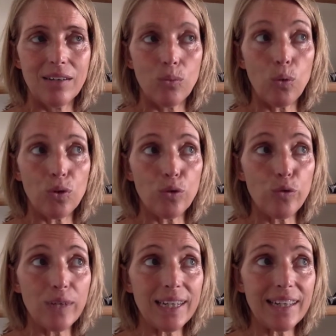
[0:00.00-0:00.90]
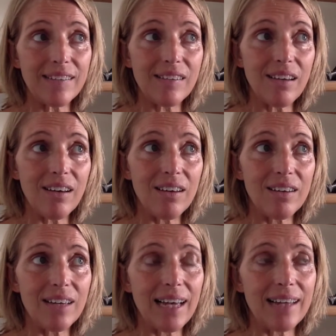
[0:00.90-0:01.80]
what your feelings
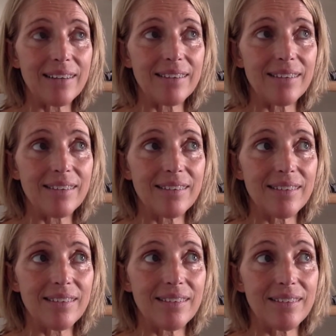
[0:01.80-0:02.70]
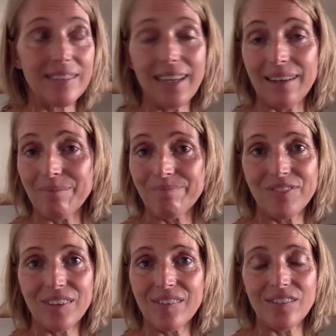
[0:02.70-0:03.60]
are. And yeah,
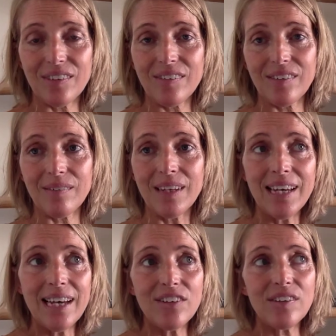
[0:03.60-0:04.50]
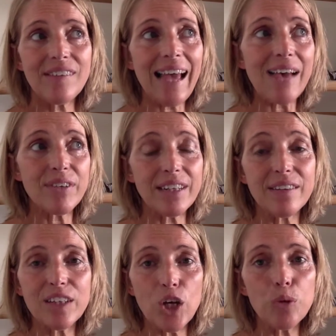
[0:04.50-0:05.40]
just to have it
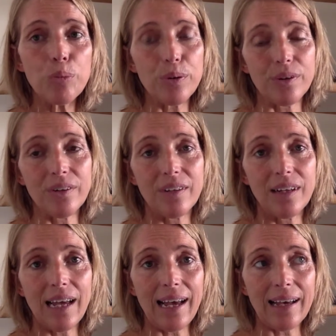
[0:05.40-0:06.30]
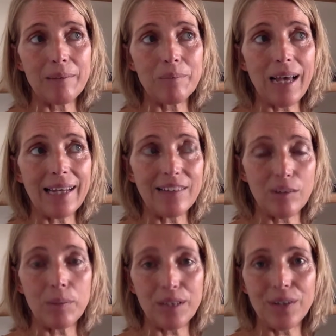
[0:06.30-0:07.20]
in the open, and it
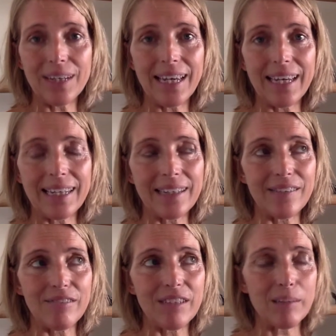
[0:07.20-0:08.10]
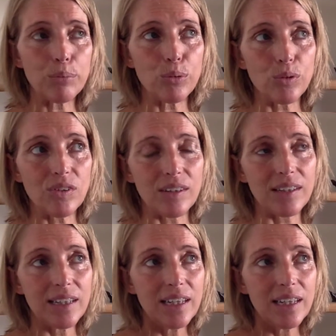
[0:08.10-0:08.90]
to be okay is really important.